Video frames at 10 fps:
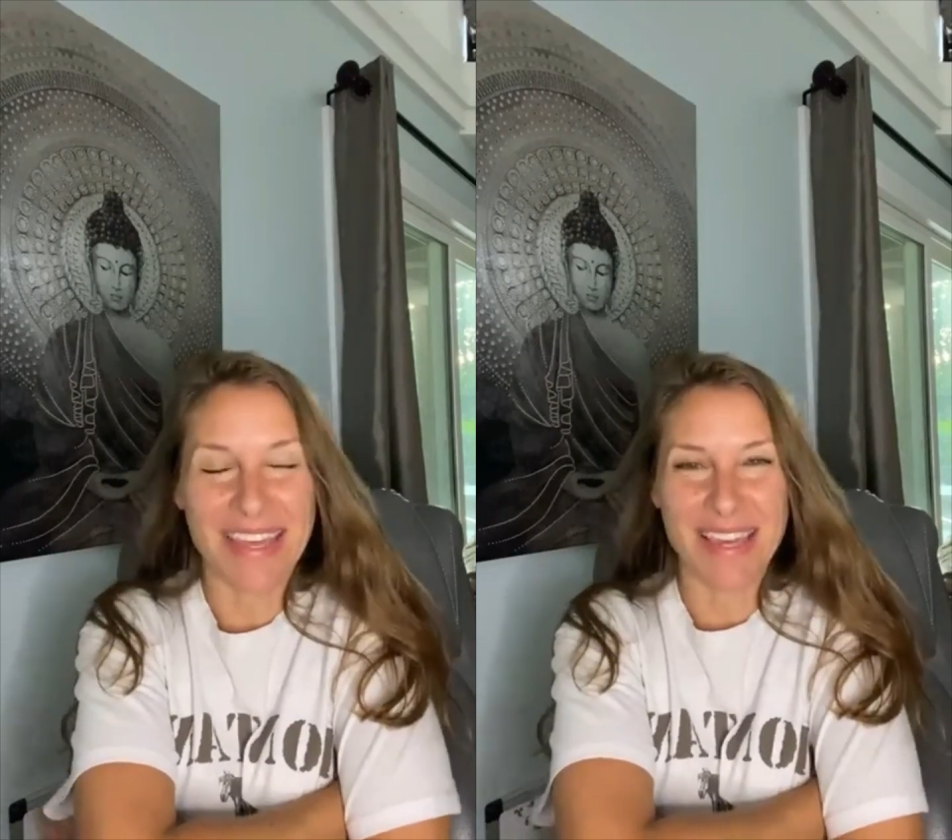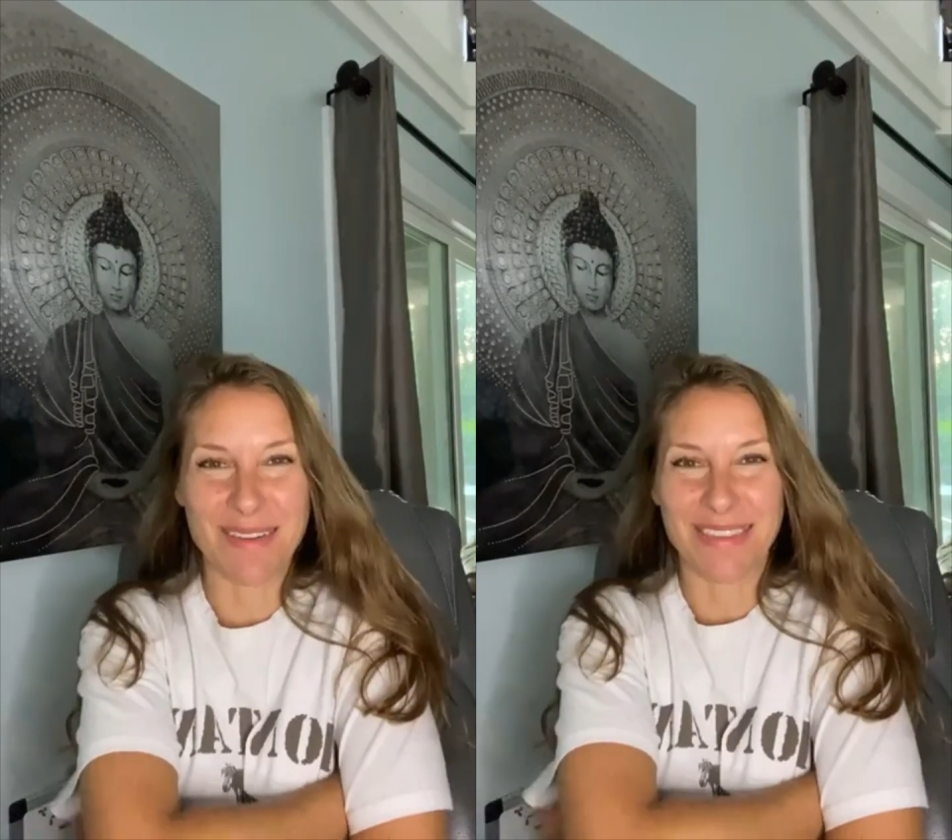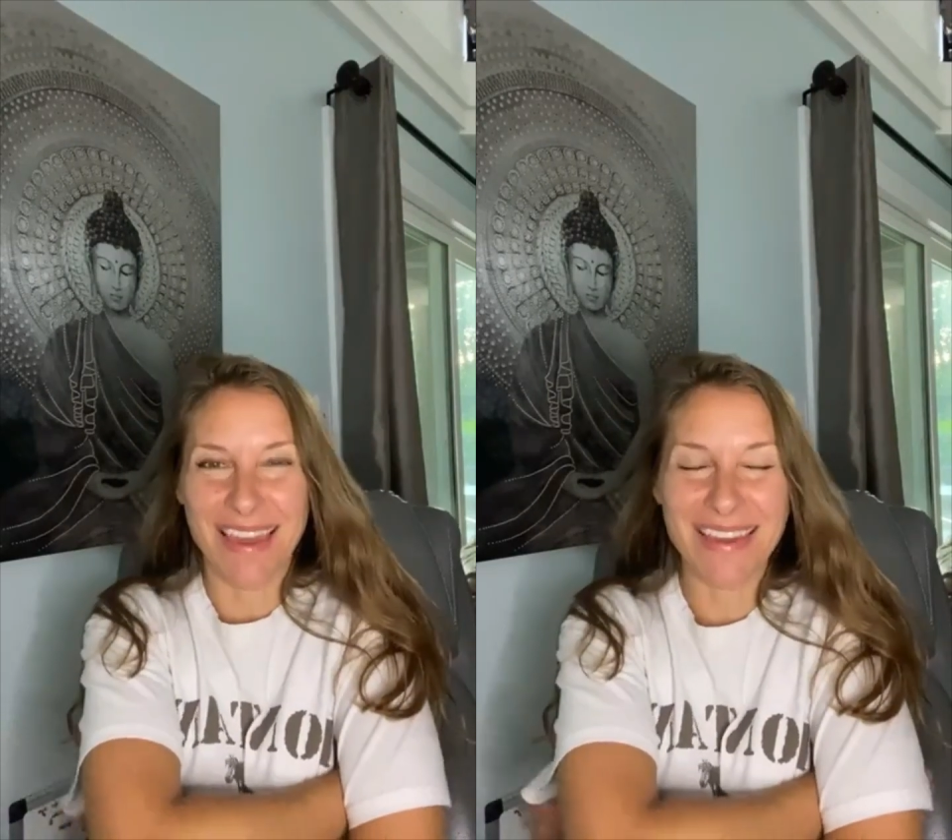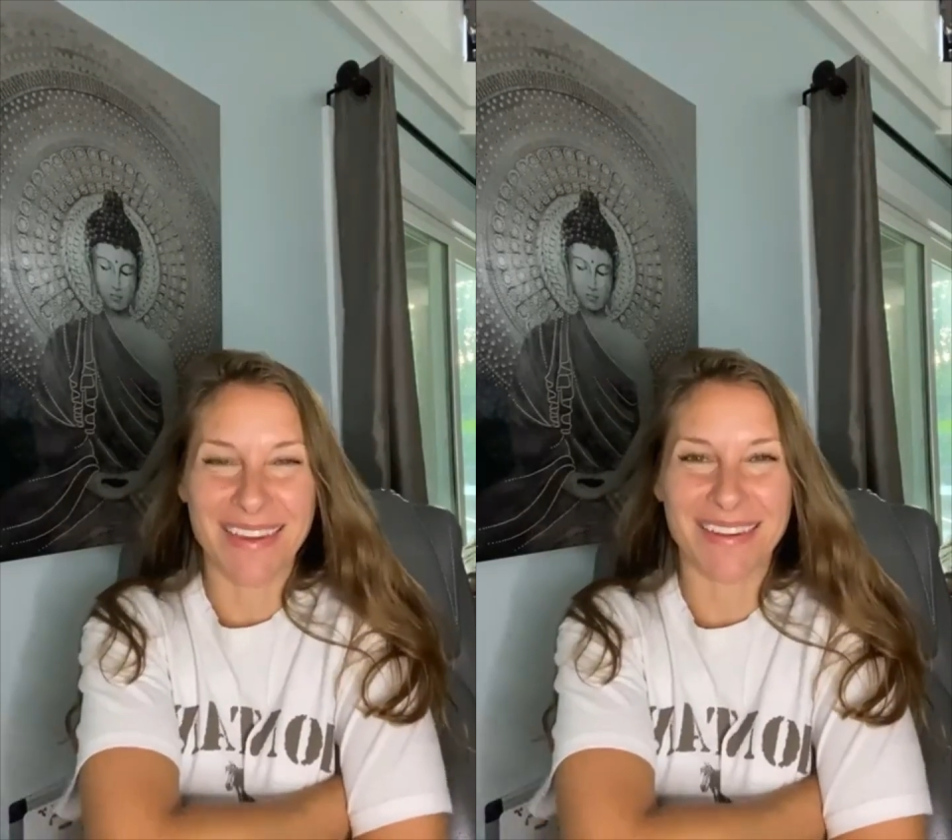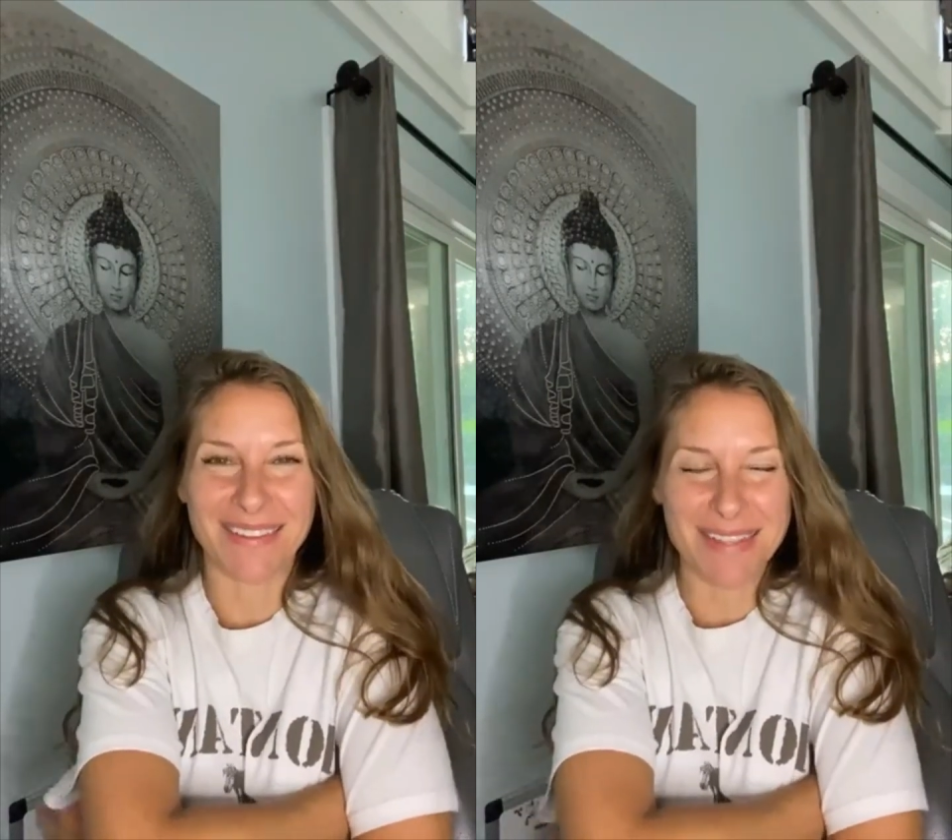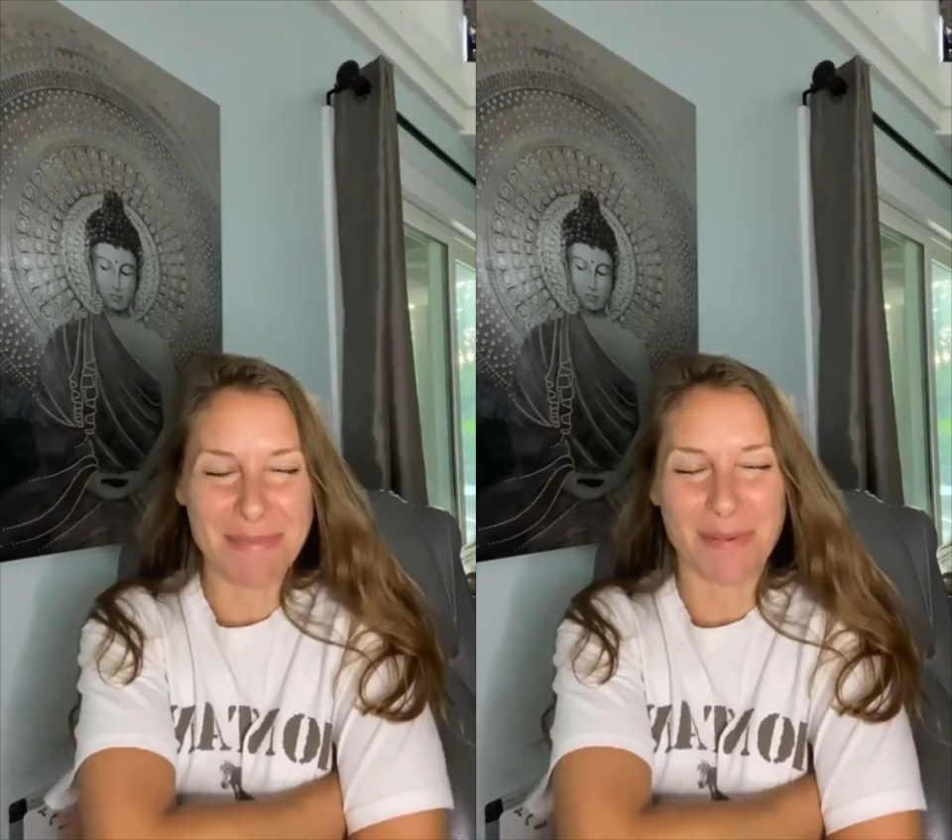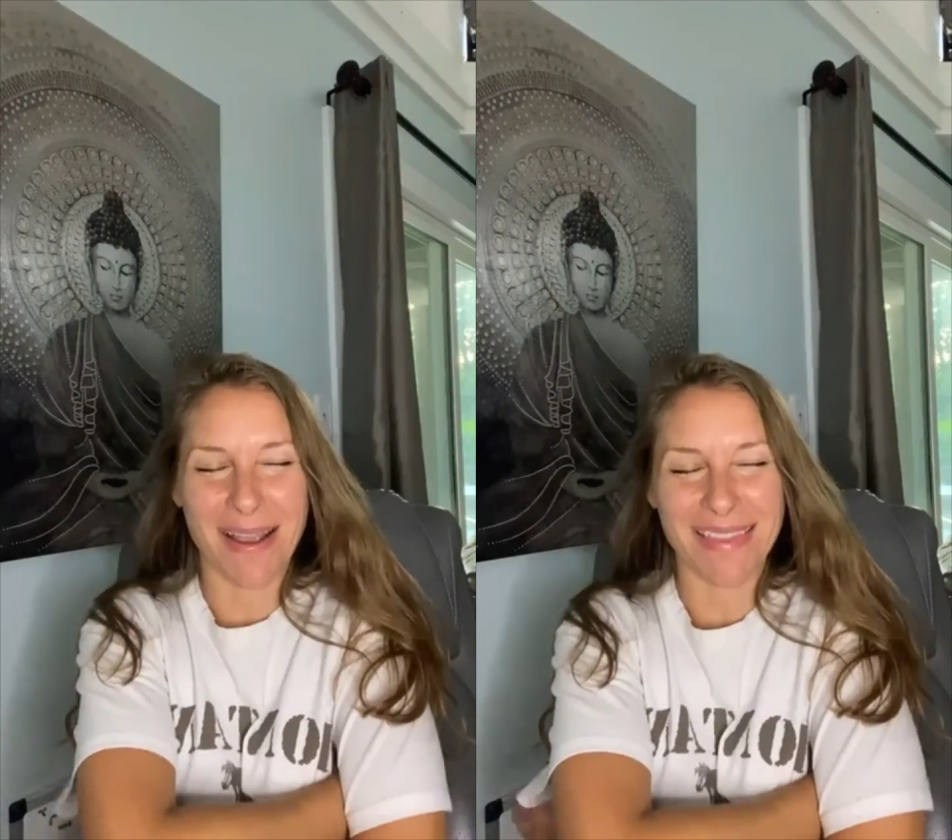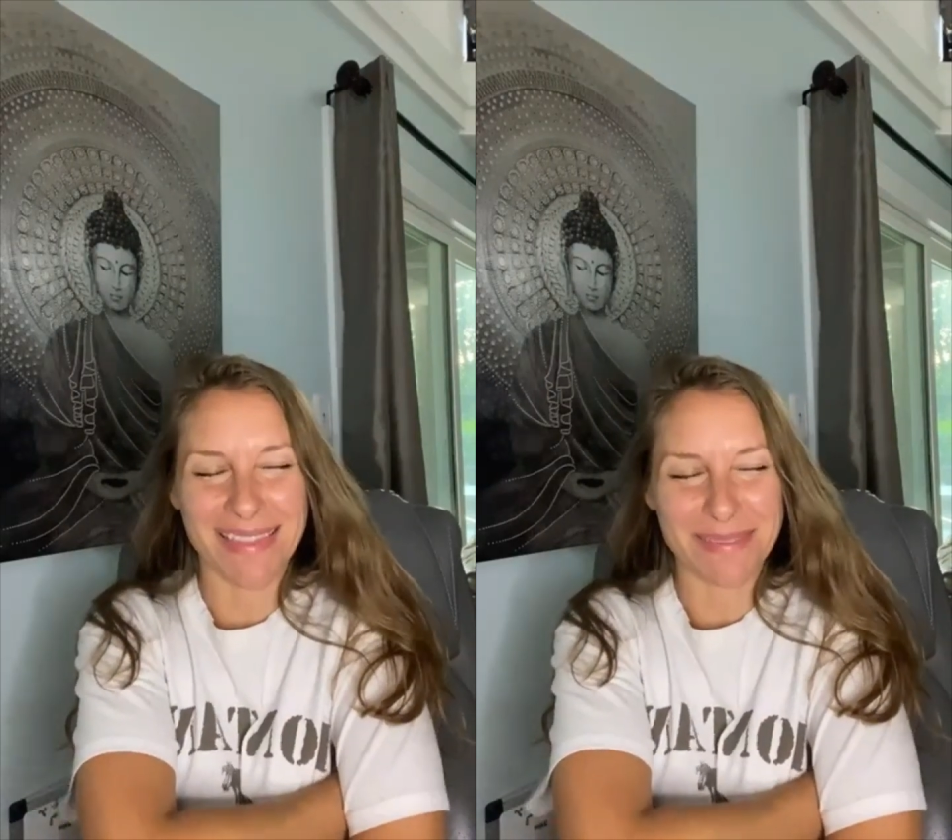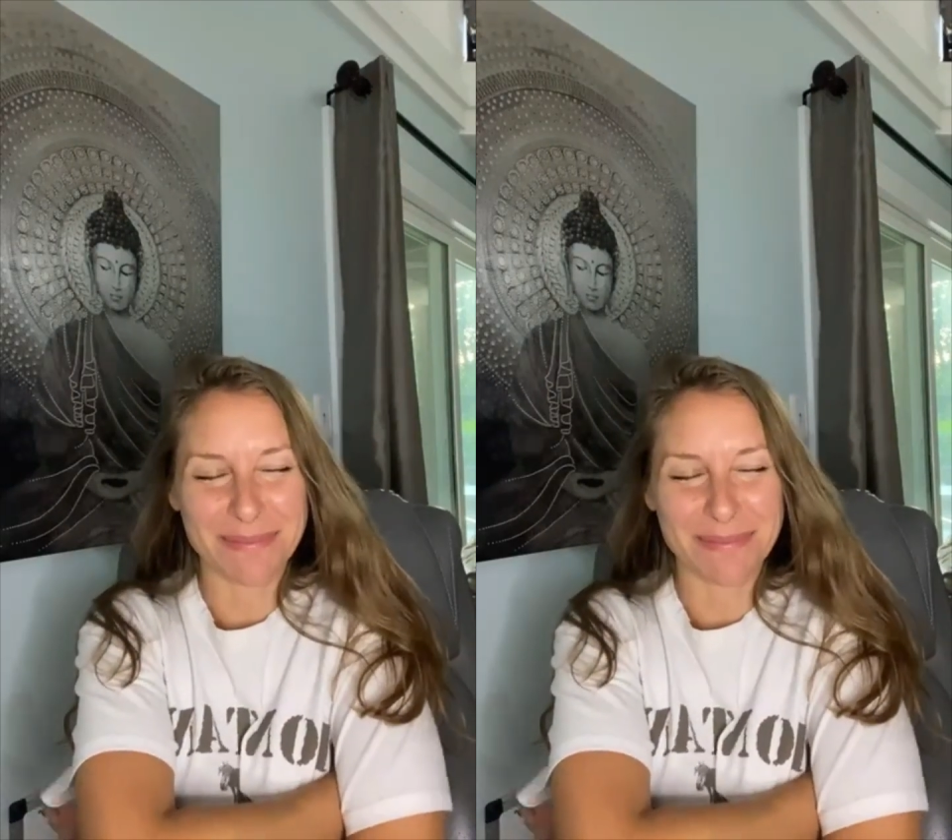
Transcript: thank you, thank you. Deep breath.